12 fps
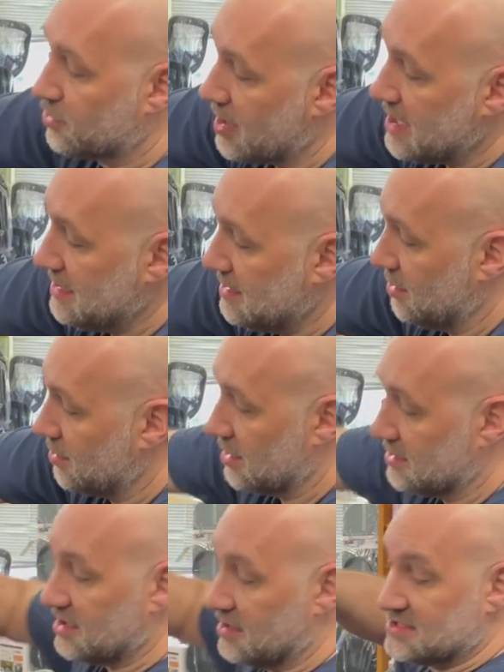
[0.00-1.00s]
grate, or
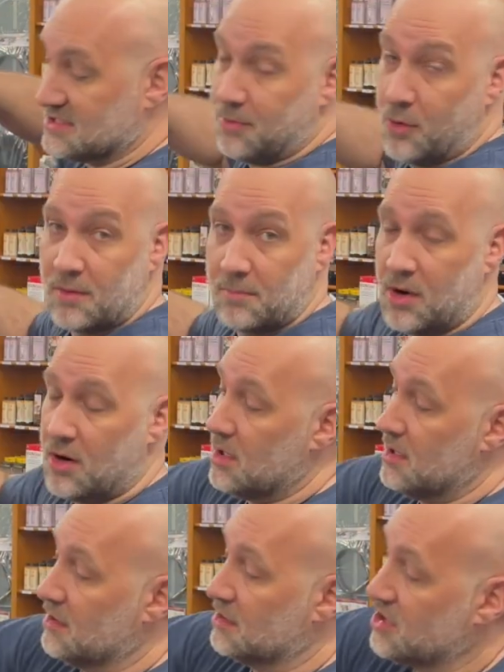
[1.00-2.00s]
our support bar,
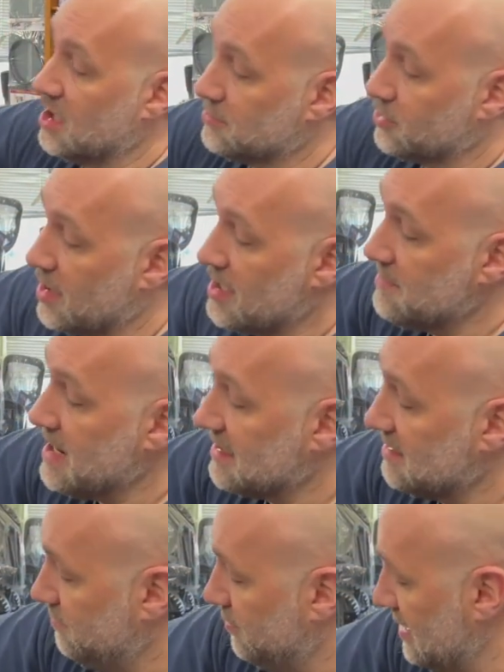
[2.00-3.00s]
and our top grate
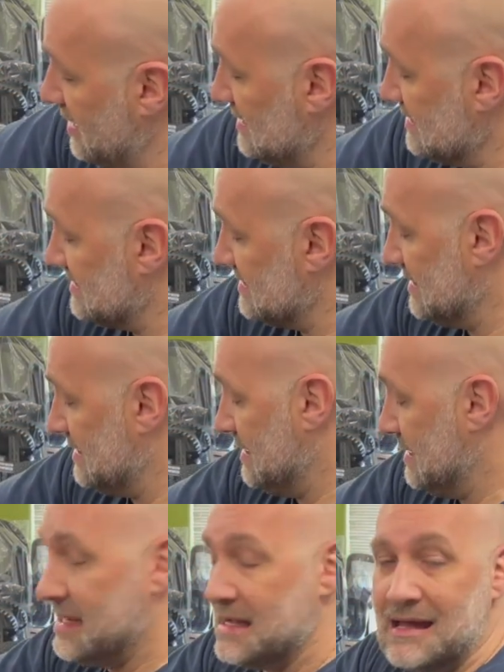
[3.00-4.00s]
back in place,
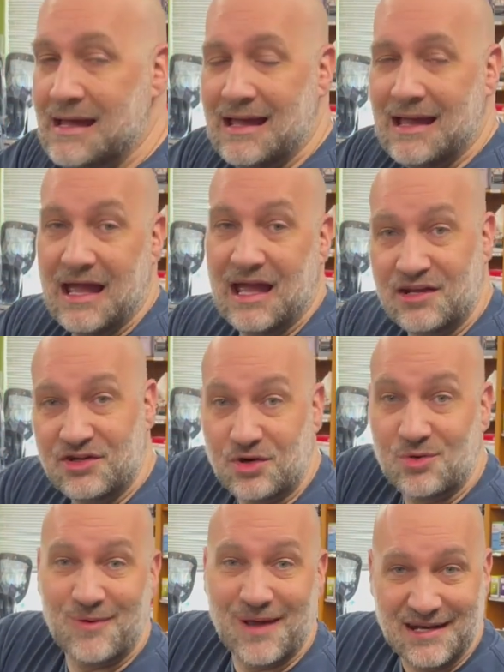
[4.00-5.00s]
and
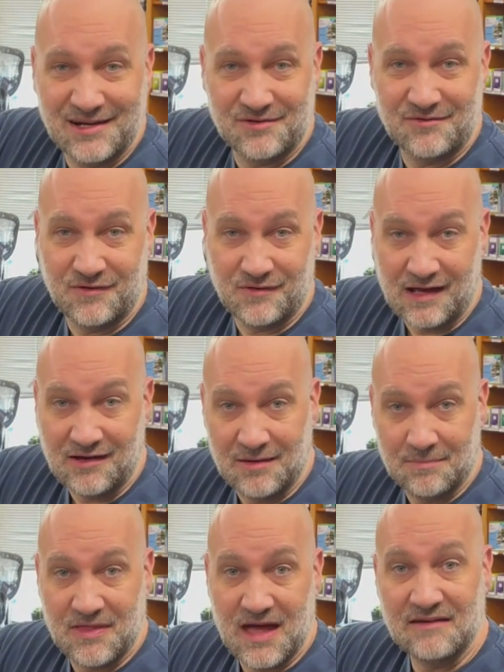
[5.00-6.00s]
you're ready to
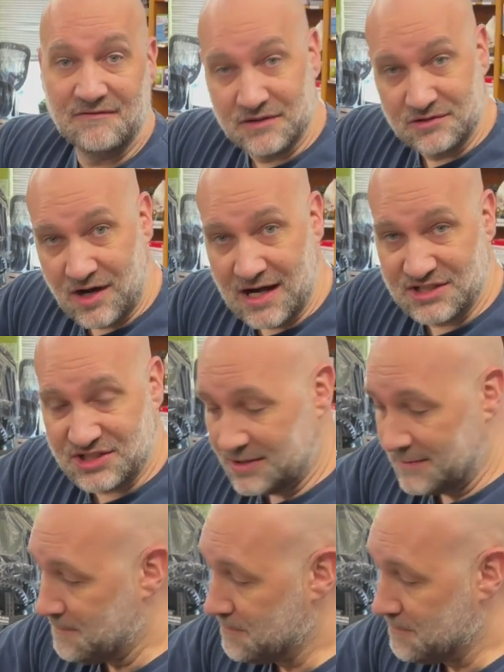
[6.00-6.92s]
develop that filtration.